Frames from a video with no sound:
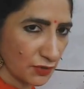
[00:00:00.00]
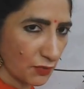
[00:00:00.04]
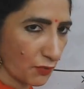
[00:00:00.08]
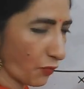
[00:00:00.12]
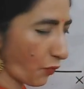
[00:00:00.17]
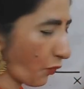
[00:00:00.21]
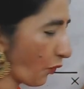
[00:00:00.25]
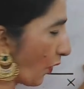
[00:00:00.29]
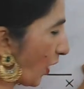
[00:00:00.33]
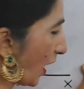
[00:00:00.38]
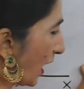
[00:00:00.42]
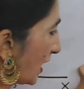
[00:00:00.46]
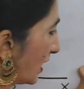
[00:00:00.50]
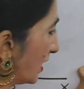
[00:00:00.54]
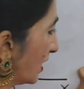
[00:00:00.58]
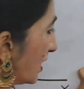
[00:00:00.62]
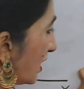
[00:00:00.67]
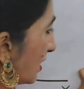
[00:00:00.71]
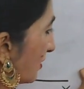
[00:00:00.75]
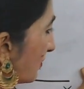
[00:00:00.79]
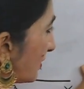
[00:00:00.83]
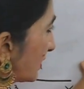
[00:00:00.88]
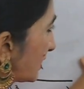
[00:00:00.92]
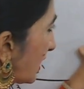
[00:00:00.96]
of Y.
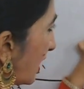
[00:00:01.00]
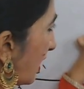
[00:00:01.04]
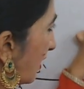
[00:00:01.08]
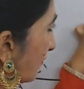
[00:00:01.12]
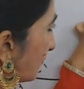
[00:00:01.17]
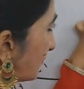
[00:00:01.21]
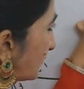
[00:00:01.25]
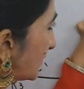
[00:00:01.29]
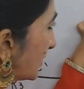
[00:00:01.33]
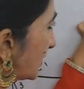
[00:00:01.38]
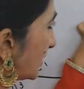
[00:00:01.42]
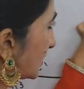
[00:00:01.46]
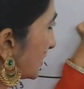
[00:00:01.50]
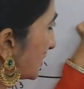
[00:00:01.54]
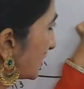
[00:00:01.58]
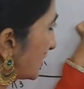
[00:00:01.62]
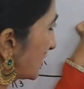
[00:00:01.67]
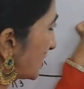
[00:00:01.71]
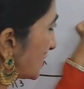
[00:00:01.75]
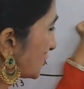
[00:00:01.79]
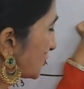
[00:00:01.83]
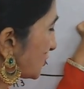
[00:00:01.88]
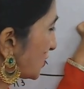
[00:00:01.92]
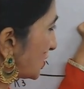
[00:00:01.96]
But after
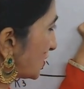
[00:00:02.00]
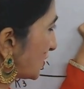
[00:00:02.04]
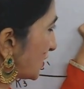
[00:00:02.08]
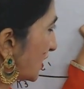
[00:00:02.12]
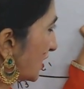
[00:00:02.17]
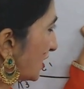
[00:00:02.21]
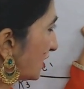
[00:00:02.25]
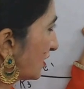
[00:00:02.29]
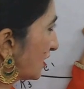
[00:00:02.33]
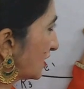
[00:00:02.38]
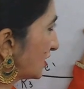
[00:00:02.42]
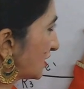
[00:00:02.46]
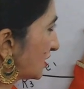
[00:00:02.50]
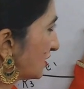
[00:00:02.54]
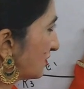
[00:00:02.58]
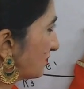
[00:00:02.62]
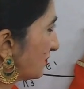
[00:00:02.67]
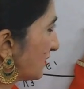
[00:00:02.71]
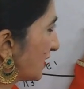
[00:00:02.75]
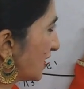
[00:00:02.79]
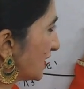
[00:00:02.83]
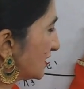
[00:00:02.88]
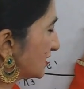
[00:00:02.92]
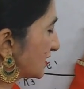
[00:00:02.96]
international trade, country
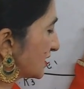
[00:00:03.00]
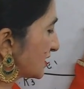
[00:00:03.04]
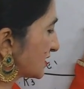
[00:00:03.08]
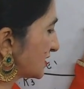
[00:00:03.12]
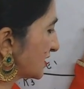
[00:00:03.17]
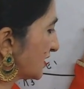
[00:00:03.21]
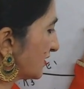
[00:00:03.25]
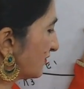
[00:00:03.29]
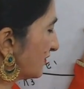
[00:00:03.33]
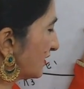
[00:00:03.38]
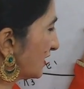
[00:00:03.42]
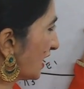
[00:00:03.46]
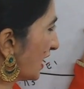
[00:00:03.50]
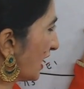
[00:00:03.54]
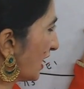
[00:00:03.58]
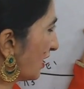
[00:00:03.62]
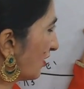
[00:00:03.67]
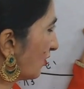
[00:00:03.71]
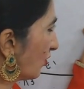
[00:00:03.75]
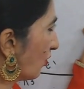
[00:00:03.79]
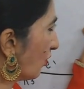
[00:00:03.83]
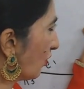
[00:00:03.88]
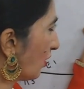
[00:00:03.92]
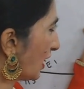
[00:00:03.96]
B is receiving
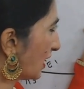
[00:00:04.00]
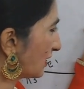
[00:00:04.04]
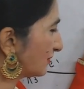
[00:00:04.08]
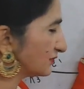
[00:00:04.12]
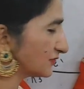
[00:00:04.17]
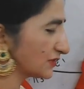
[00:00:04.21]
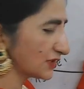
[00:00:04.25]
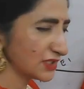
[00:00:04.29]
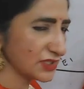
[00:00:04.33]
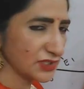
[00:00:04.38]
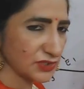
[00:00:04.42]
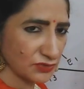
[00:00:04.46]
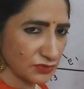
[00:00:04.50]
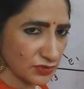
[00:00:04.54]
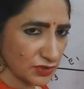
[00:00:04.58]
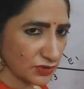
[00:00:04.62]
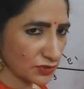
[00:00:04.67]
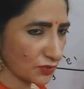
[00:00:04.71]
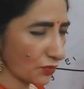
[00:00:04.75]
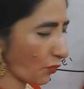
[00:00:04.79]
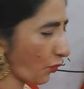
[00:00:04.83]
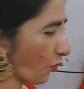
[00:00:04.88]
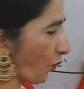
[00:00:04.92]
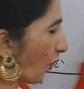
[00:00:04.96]
OM3 unit
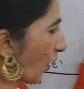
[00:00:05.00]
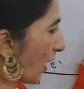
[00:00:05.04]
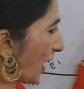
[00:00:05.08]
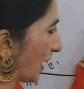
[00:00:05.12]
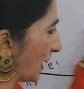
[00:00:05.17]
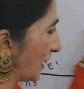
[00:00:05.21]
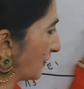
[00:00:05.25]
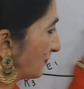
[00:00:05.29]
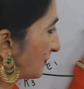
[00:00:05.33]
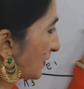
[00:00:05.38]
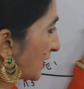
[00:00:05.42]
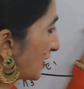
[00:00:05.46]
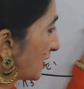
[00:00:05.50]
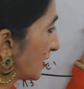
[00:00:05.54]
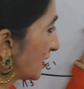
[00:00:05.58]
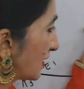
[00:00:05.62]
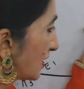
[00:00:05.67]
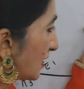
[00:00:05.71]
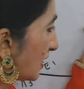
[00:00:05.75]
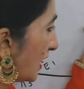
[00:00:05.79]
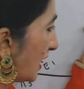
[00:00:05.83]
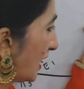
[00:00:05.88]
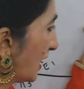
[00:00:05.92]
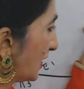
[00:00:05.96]
of Y.
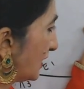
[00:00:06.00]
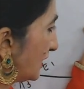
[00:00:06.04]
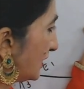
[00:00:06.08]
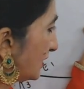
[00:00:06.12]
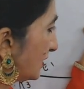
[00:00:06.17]
And